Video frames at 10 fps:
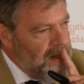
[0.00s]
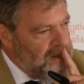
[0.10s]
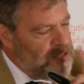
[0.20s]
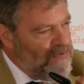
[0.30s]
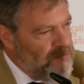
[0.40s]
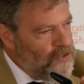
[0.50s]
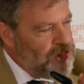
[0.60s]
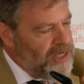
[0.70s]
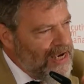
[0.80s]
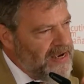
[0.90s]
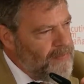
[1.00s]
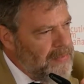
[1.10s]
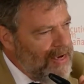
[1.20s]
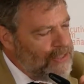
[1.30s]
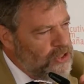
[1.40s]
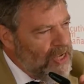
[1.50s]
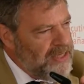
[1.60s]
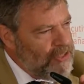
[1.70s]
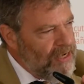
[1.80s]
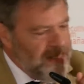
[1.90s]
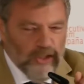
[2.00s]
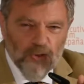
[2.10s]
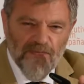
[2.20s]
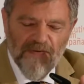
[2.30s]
This is the first time I don't